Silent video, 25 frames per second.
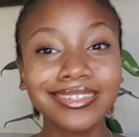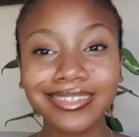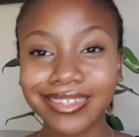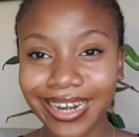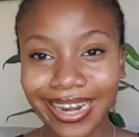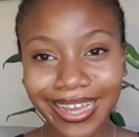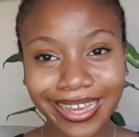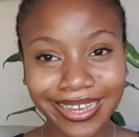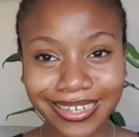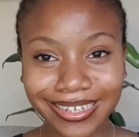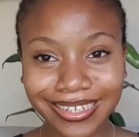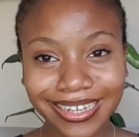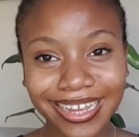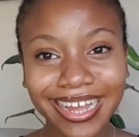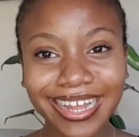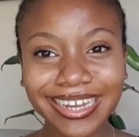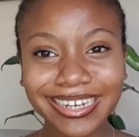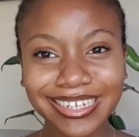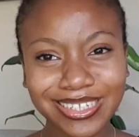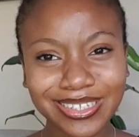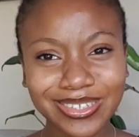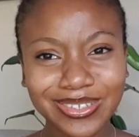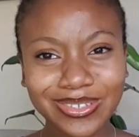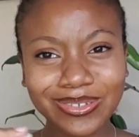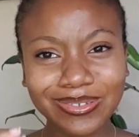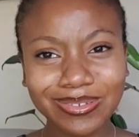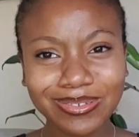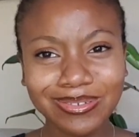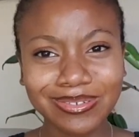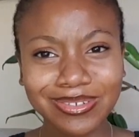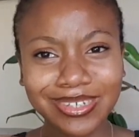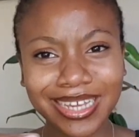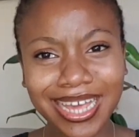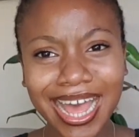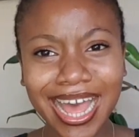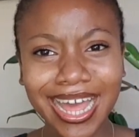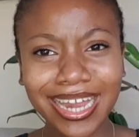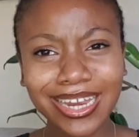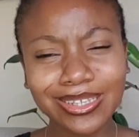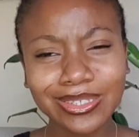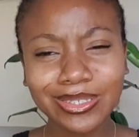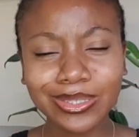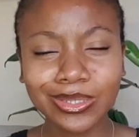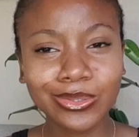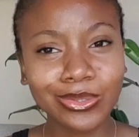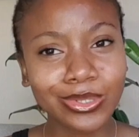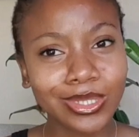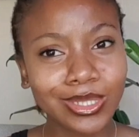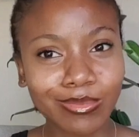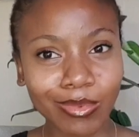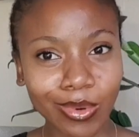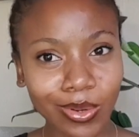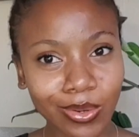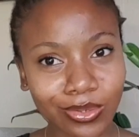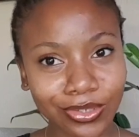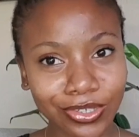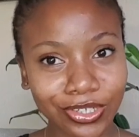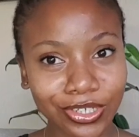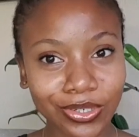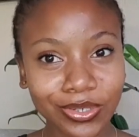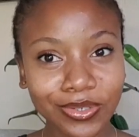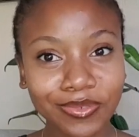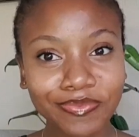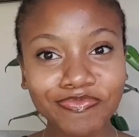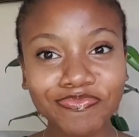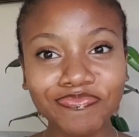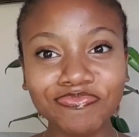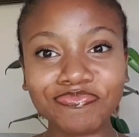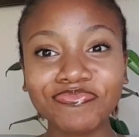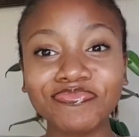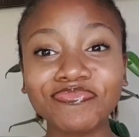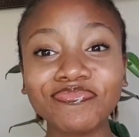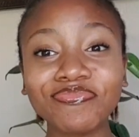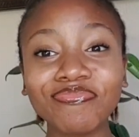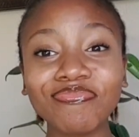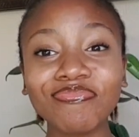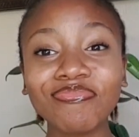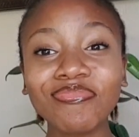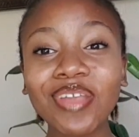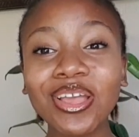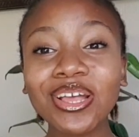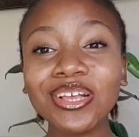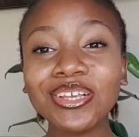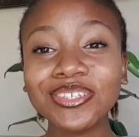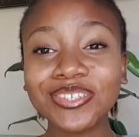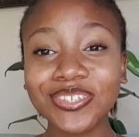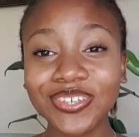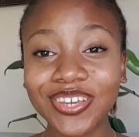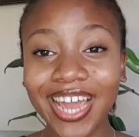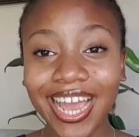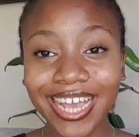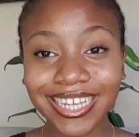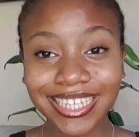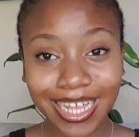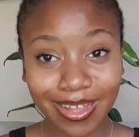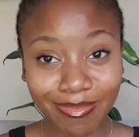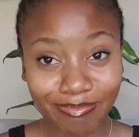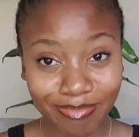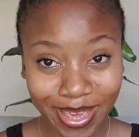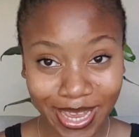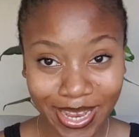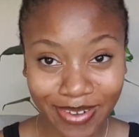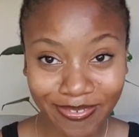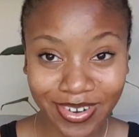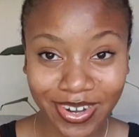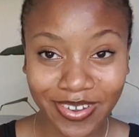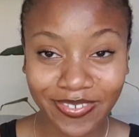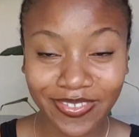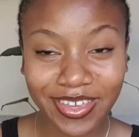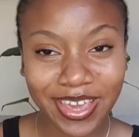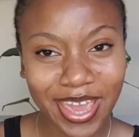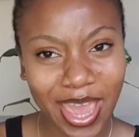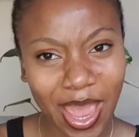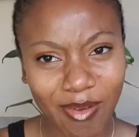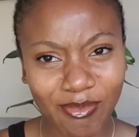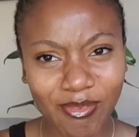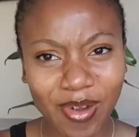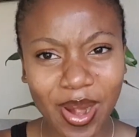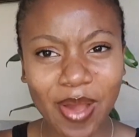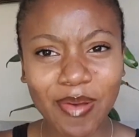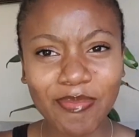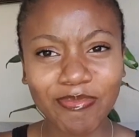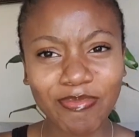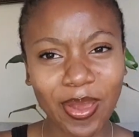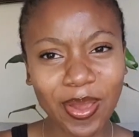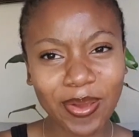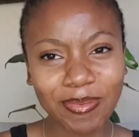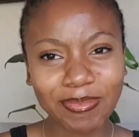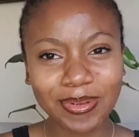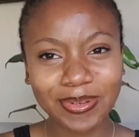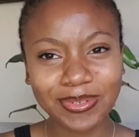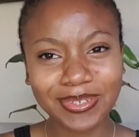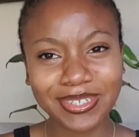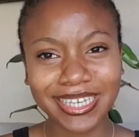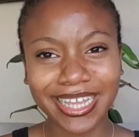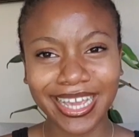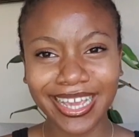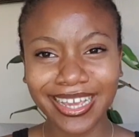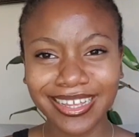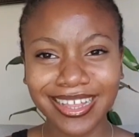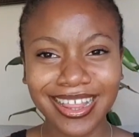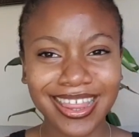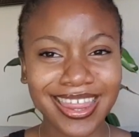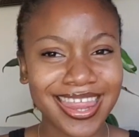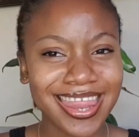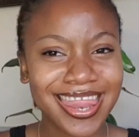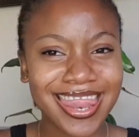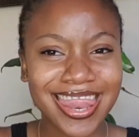Like, I need to, I need to do the most, you know. So guys, I'm back in front of the camera. I'm back posting.